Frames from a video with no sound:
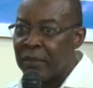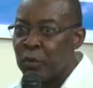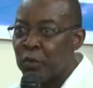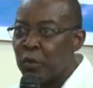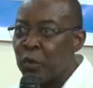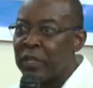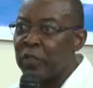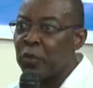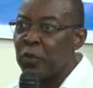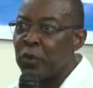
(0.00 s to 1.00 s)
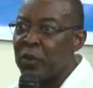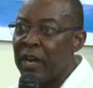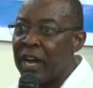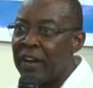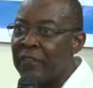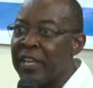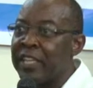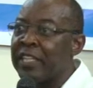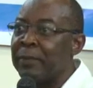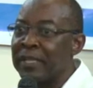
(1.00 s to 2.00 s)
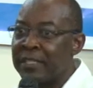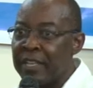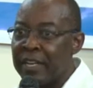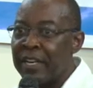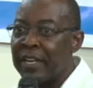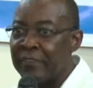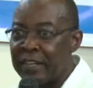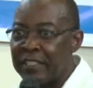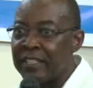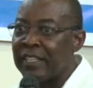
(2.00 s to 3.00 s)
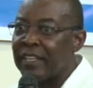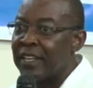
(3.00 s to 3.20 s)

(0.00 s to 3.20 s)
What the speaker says: because you want to have legitimacy and relevance,